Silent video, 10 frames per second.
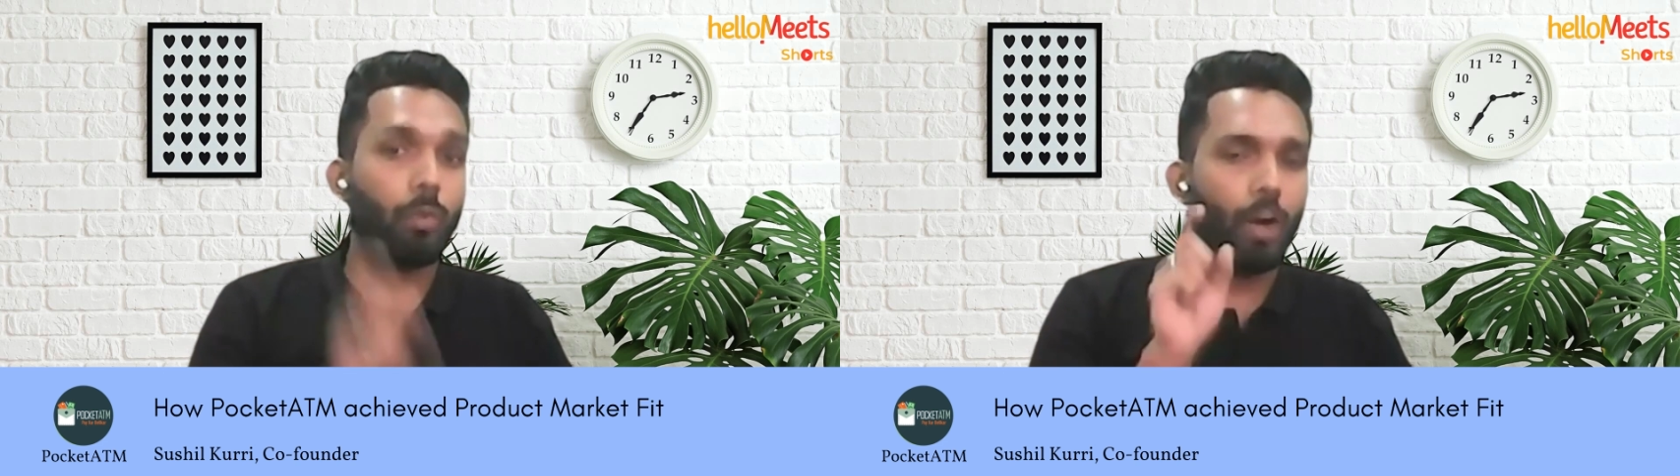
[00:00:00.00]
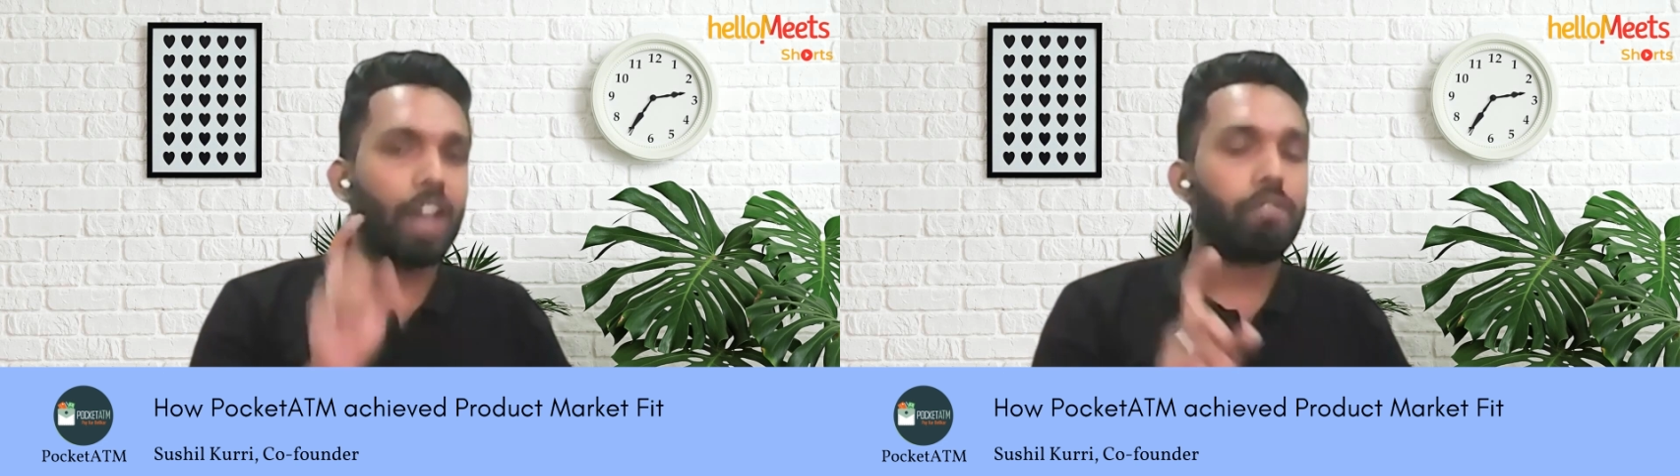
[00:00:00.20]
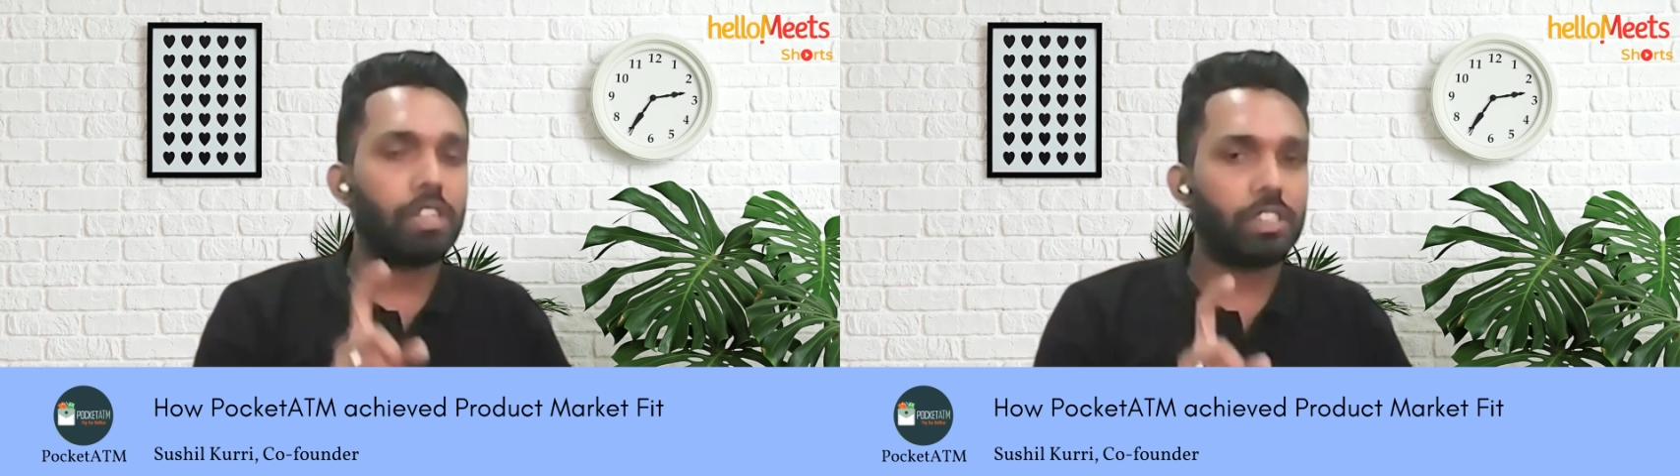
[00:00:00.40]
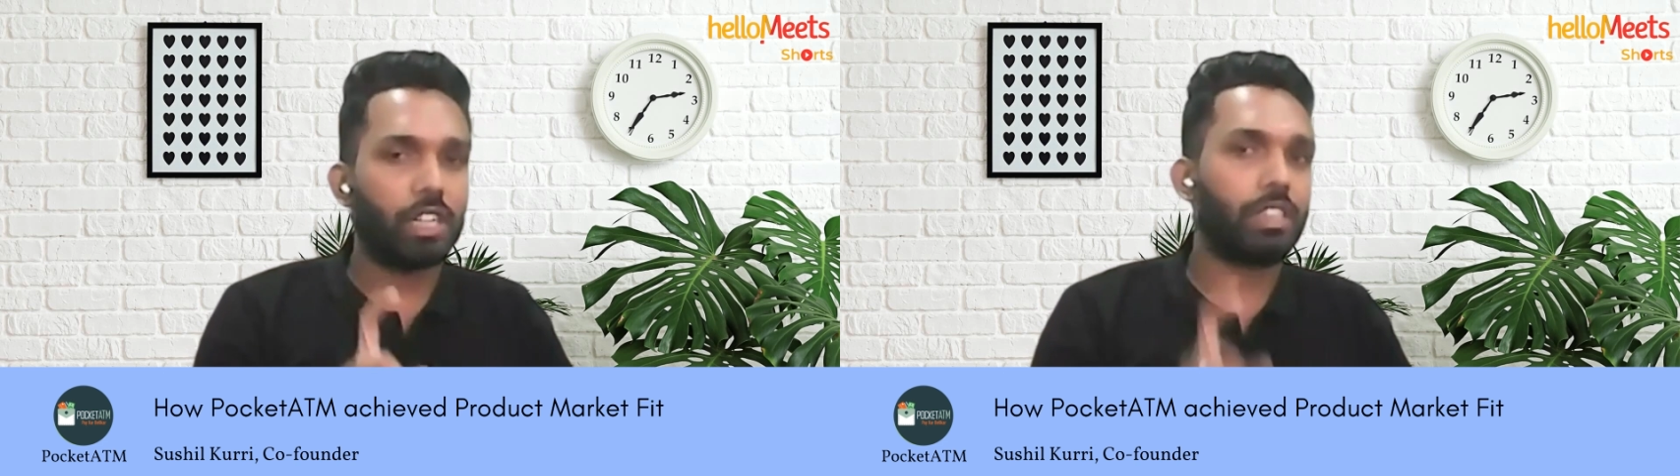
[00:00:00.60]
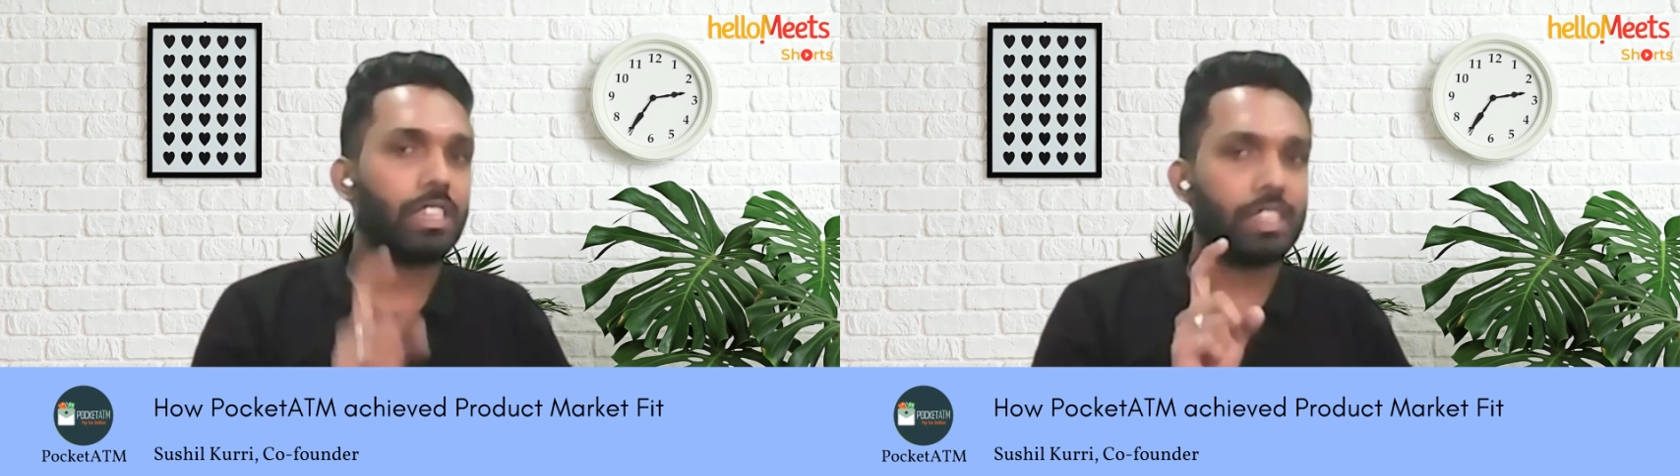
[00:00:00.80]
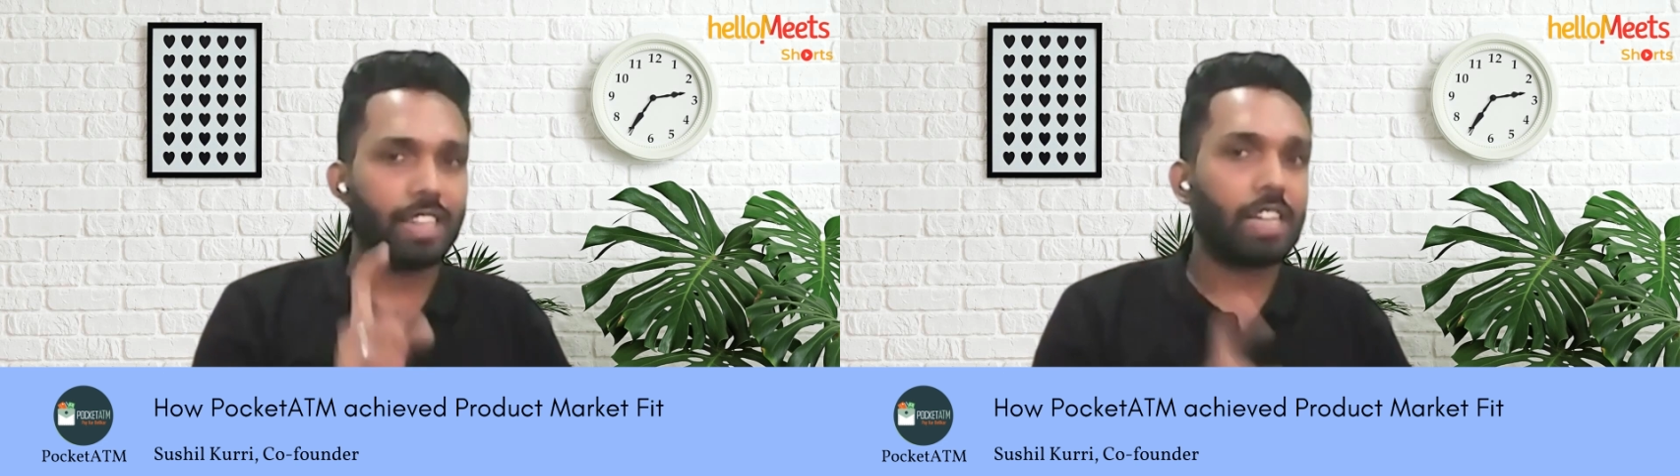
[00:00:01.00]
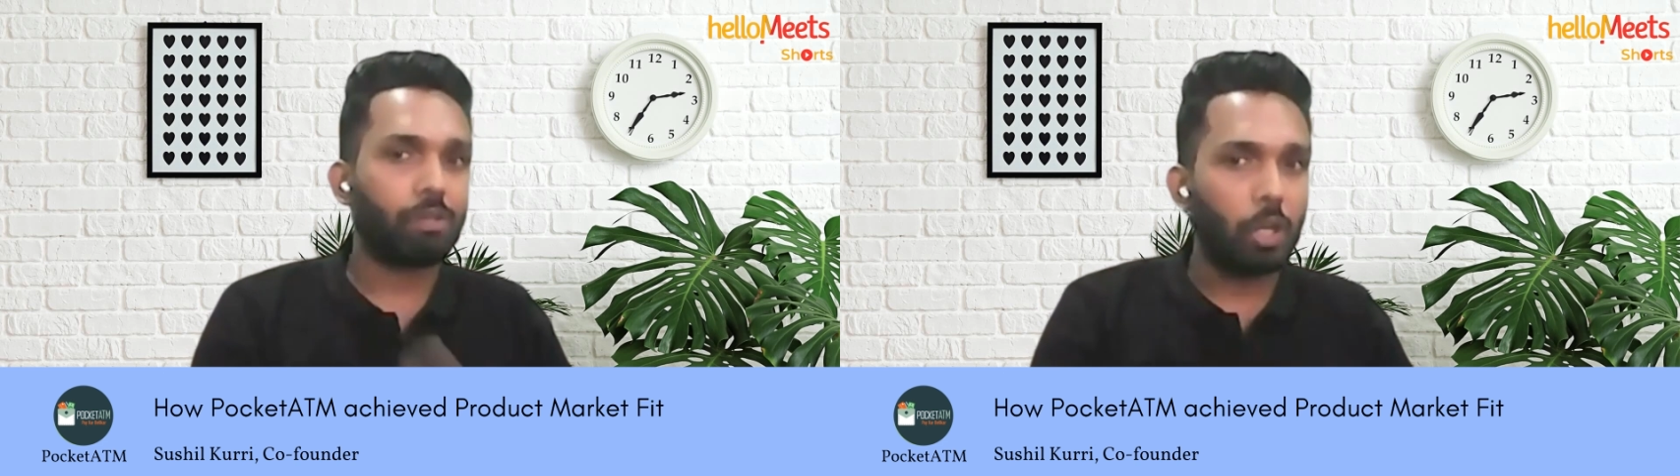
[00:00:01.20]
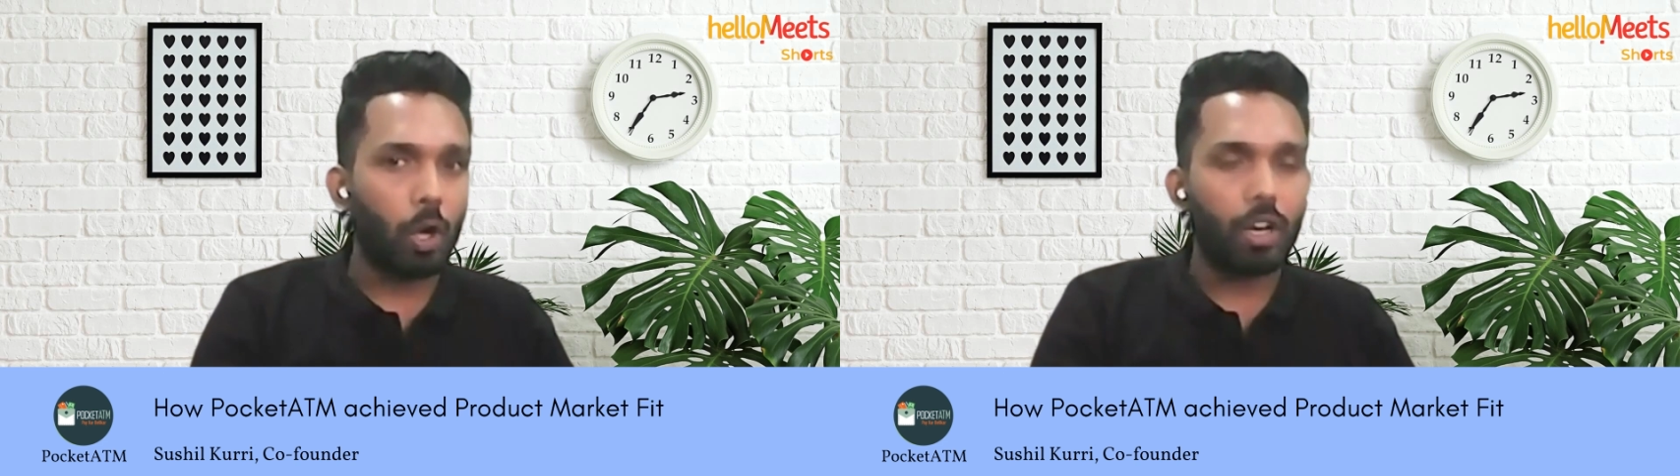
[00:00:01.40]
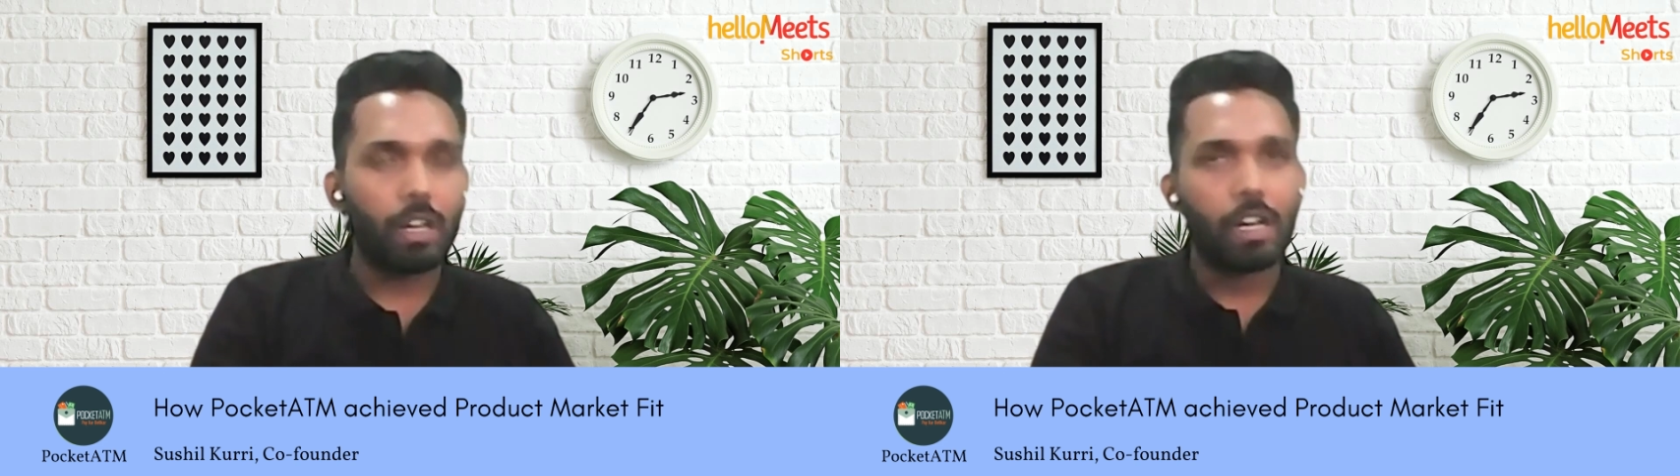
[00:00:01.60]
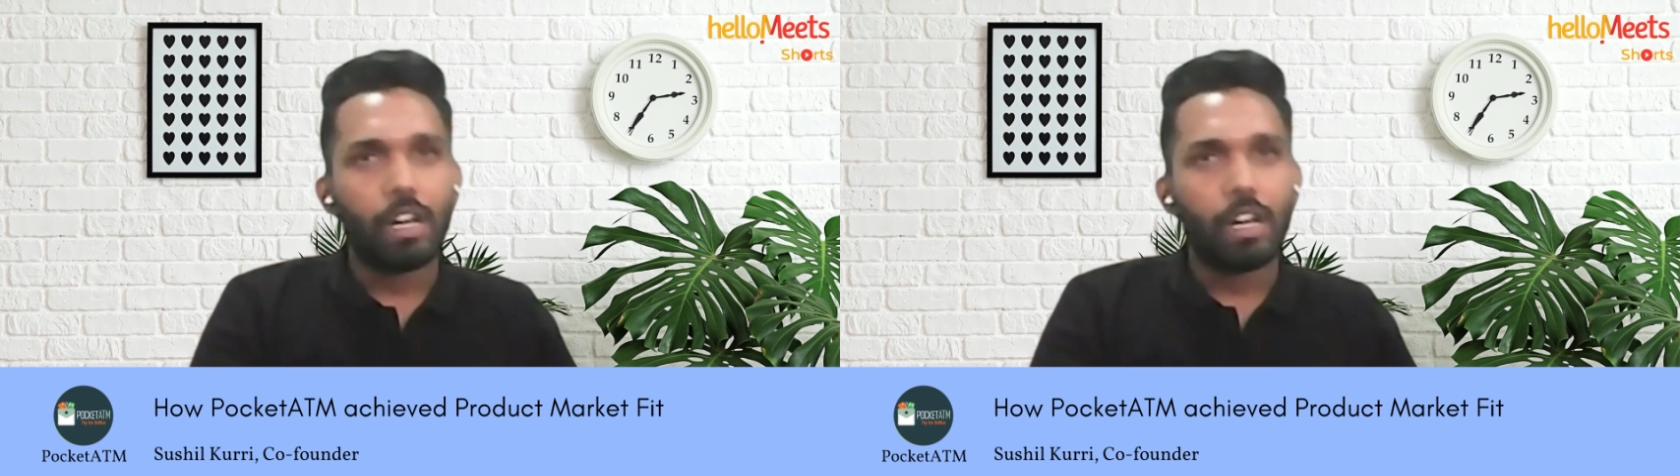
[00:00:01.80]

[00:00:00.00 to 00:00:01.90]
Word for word: one feature, which is cash withdrawal.